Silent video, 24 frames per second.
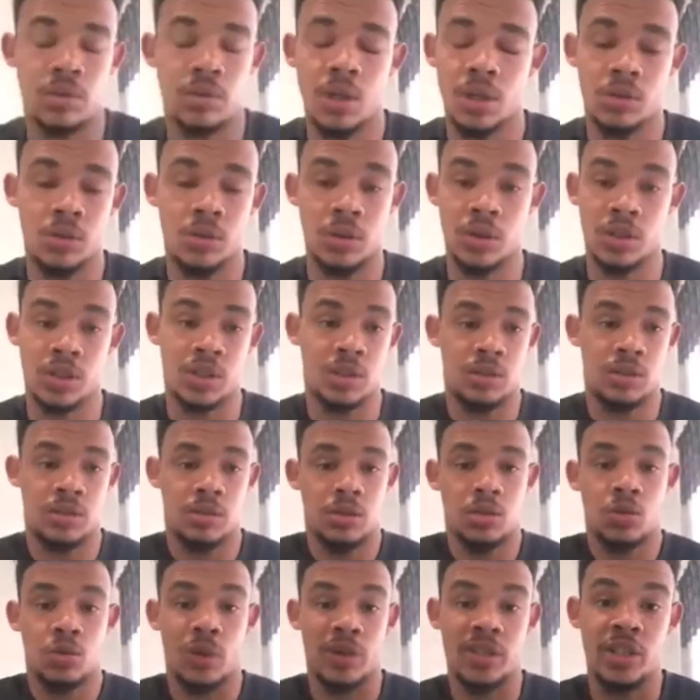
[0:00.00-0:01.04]
it was it
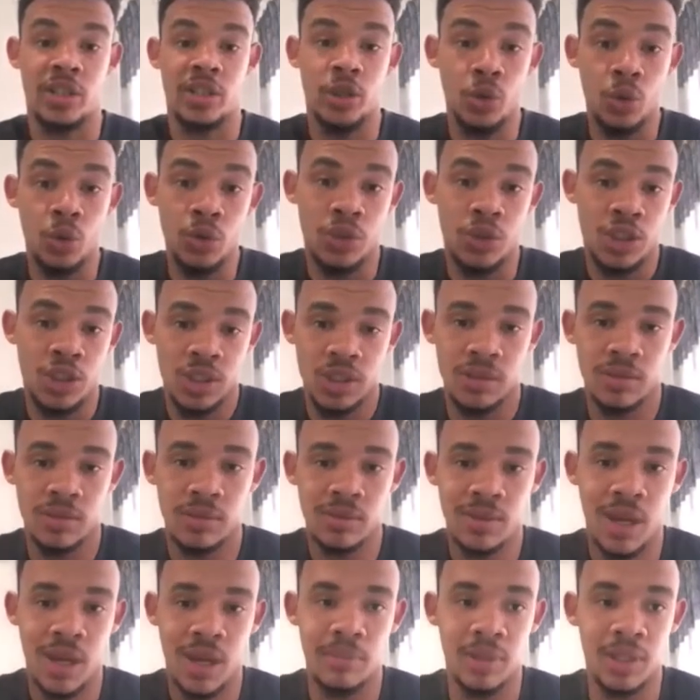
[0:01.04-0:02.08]
was huge.
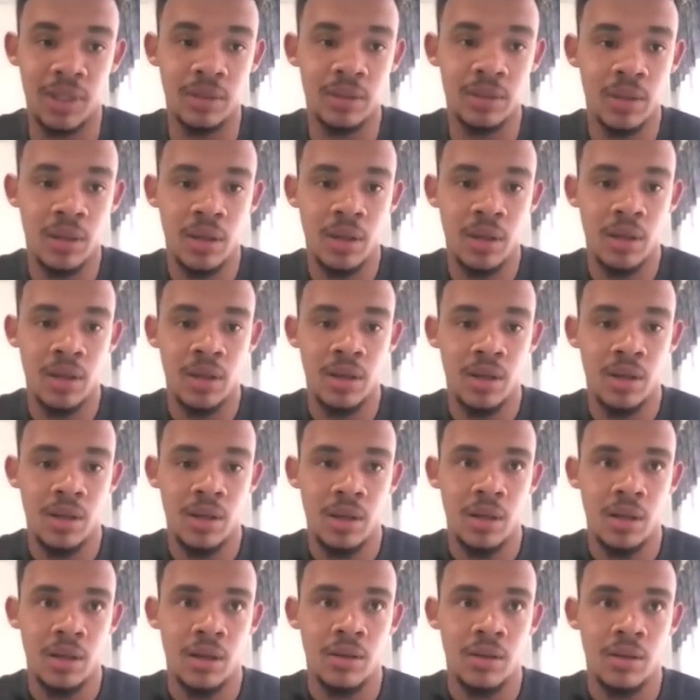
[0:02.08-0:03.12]
I mean,
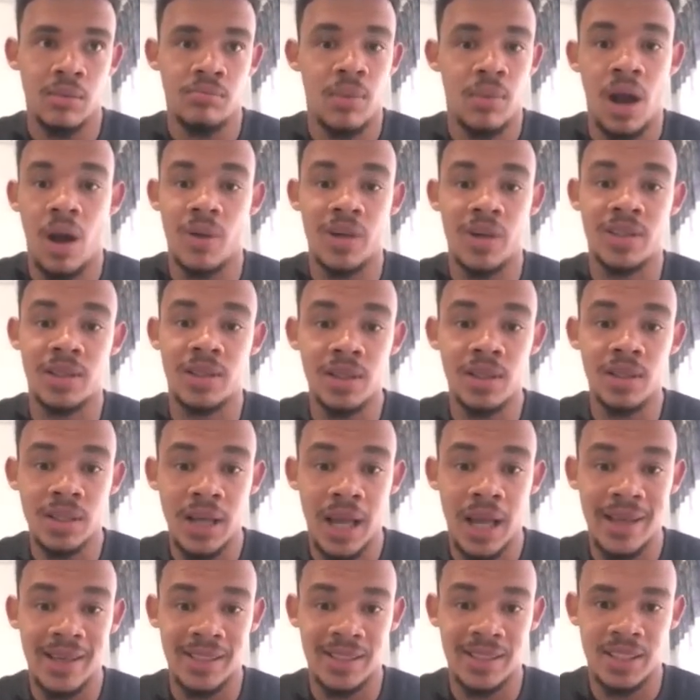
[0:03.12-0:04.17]
I was treated
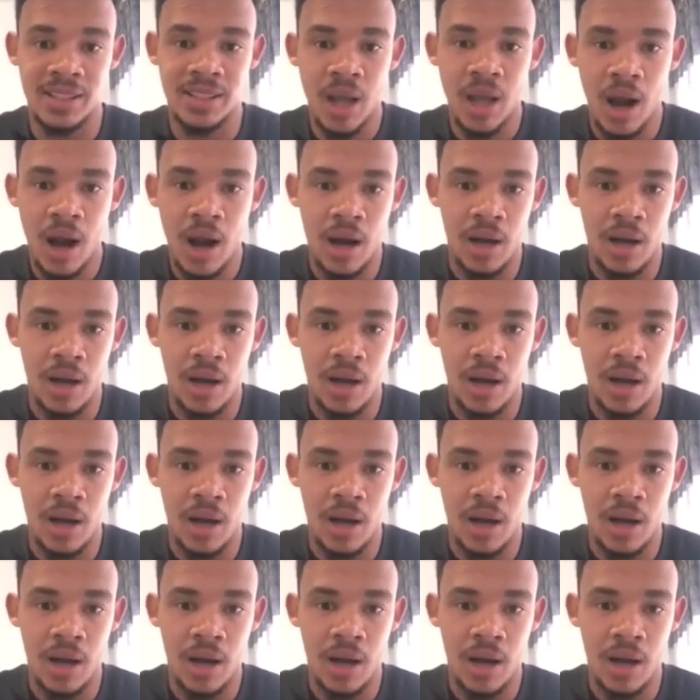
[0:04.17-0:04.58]
like a star,